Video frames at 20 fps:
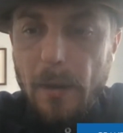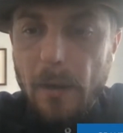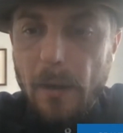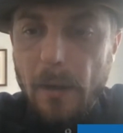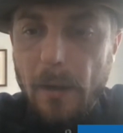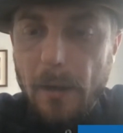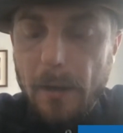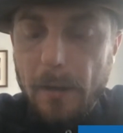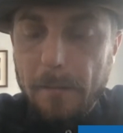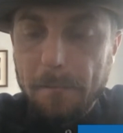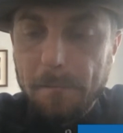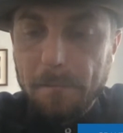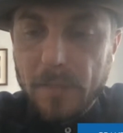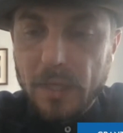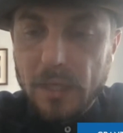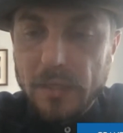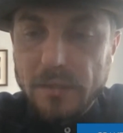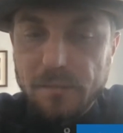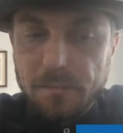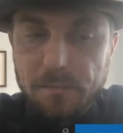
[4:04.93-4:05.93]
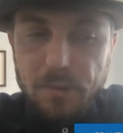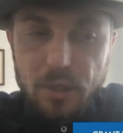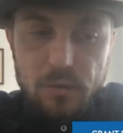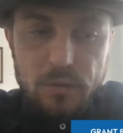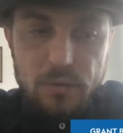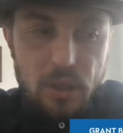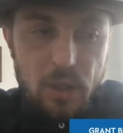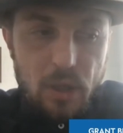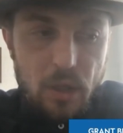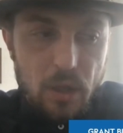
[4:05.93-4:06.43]
It's
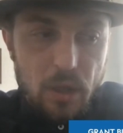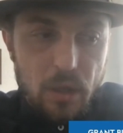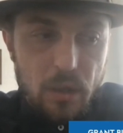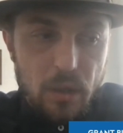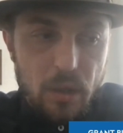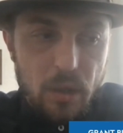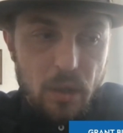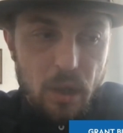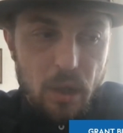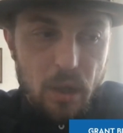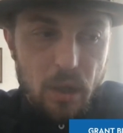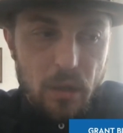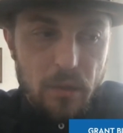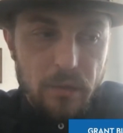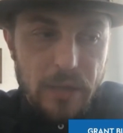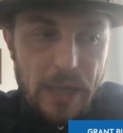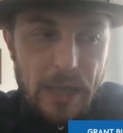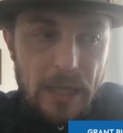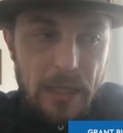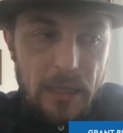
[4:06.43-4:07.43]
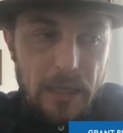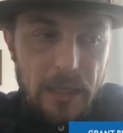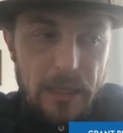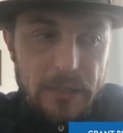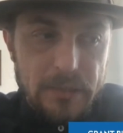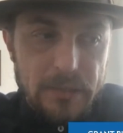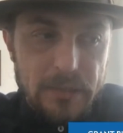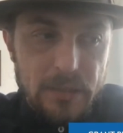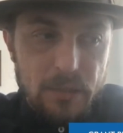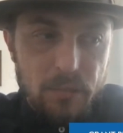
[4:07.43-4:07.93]
built on that
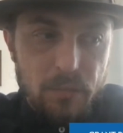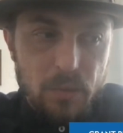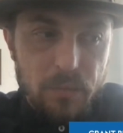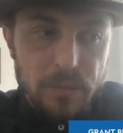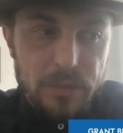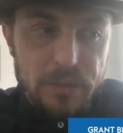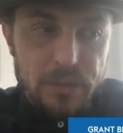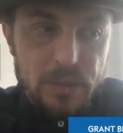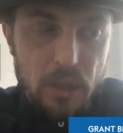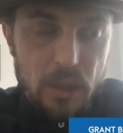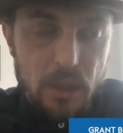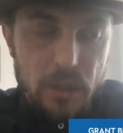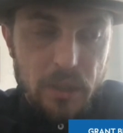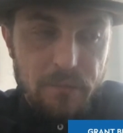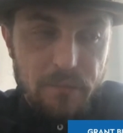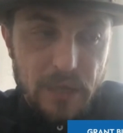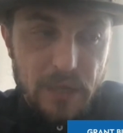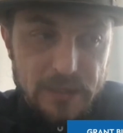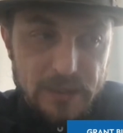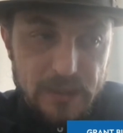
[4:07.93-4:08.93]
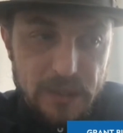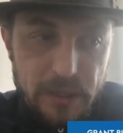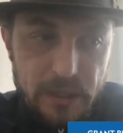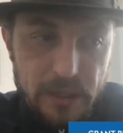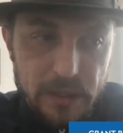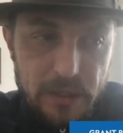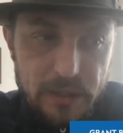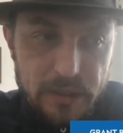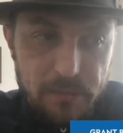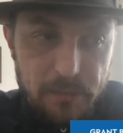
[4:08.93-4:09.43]
legacy where we started investing
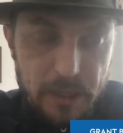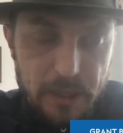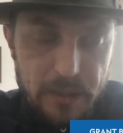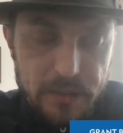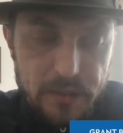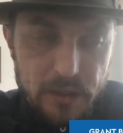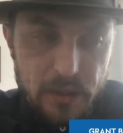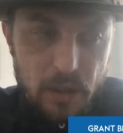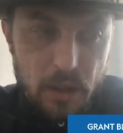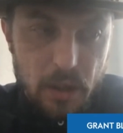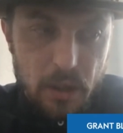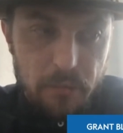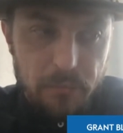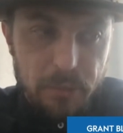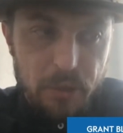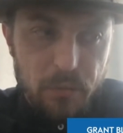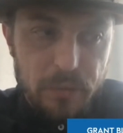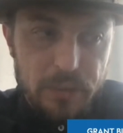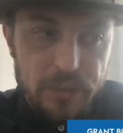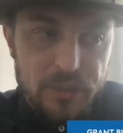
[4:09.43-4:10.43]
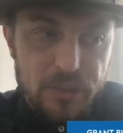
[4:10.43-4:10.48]
in the space economy. We